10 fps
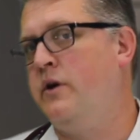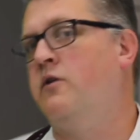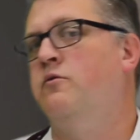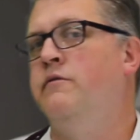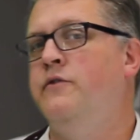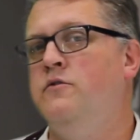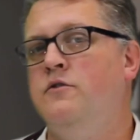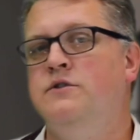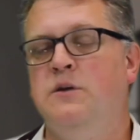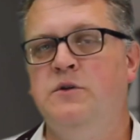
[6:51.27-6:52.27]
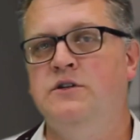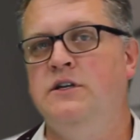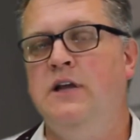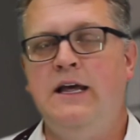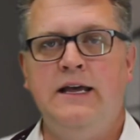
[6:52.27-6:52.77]
We can review those
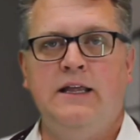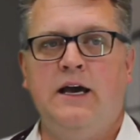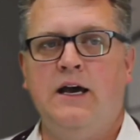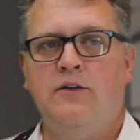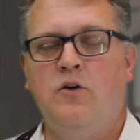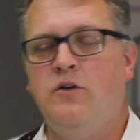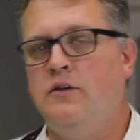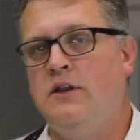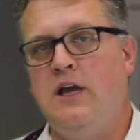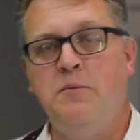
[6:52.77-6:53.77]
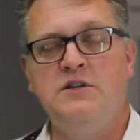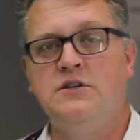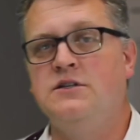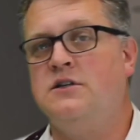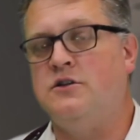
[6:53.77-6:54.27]
imaging, the
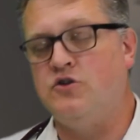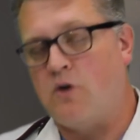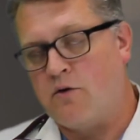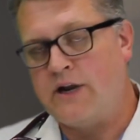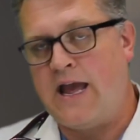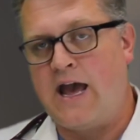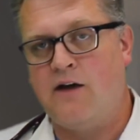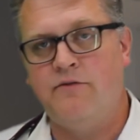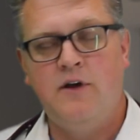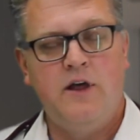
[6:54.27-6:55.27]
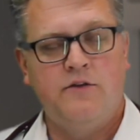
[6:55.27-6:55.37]
images that you already have.